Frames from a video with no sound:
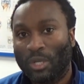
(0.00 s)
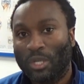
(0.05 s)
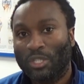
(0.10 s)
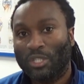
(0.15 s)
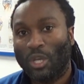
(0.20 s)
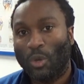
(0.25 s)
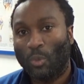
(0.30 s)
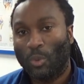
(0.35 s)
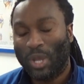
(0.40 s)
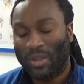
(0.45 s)

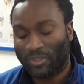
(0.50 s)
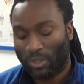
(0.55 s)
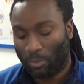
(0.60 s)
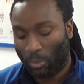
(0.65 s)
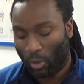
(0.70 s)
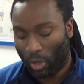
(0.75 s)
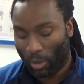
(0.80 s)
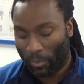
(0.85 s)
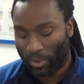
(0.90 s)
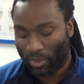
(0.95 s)
So we have to
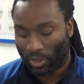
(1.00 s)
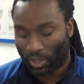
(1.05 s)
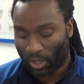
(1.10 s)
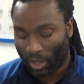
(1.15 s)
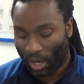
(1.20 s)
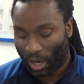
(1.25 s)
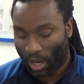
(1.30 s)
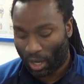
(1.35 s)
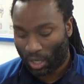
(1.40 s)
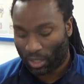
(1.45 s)
put him in the
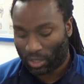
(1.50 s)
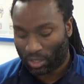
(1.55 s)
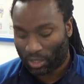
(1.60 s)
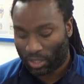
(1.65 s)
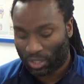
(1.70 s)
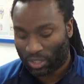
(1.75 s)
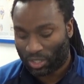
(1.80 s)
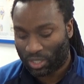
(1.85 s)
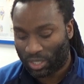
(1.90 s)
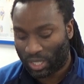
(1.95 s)

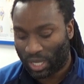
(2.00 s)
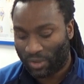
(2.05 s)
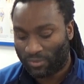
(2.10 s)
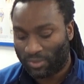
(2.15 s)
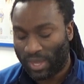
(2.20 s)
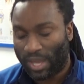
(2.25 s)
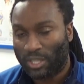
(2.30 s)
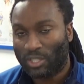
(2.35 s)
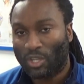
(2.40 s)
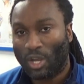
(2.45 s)
cast to give
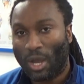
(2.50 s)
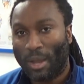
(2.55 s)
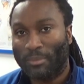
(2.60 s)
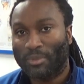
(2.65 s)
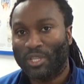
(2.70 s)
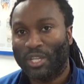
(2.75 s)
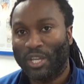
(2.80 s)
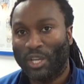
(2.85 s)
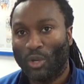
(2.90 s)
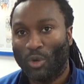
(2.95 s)
that time
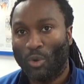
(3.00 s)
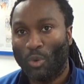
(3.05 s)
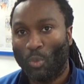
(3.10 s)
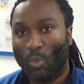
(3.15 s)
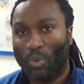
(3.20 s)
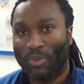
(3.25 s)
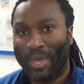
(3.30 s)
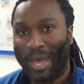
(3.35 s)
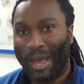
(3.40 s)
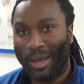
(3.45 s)
to heal
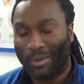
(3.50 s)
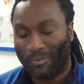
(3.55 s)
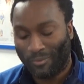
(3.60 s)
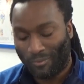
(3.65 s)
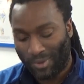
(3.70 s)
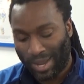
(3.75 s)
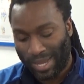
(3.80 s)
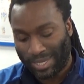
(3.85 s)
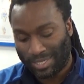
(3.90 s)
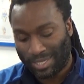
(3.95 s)
without
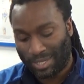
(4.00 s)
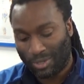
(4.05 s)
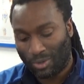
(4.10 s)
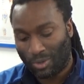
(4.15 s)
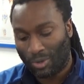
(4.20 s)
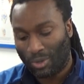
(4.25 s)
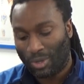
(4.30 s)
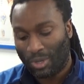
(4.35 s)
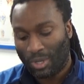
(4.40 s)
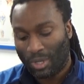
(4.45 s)
flexing
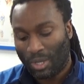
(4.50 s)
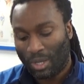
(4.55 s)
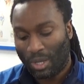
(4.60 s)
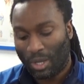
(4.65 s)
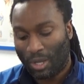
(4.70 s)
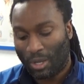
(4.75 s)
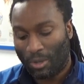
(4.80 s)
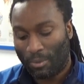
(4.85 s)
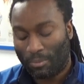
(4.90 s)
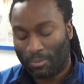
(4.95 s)
or
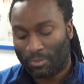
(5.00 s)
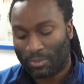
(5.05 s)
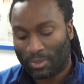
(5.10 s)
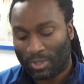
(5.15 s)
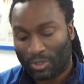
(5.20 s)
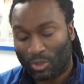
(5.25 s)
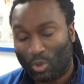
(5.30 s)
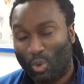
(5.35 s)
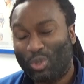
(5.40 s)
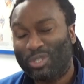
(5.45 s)

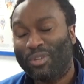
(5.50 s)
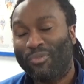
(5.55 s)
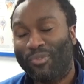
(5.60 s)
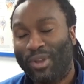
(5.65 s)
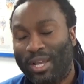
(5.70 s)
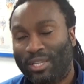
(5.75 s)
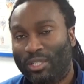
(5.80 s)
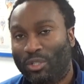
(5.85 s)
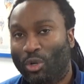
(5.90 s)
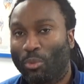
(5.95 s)

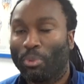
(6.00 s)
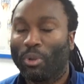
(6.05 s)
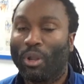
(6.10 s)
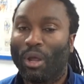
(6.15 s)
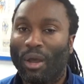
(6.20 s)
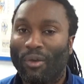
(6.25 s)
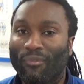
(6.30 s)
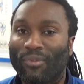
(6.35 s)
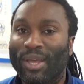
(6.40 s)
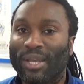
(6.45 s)
dorsiflexing or
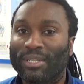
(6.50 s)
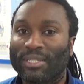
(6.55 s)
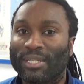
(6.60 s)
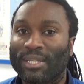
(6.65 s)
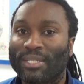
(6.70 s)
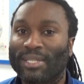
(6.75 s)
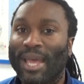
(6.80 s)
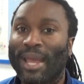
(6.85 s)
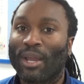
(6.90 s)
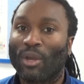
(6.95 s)
plantar flexing
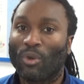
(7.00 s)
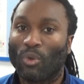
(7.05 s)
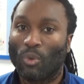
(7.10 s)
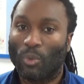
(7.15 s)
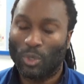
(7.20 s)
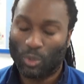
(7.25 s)
his ankle,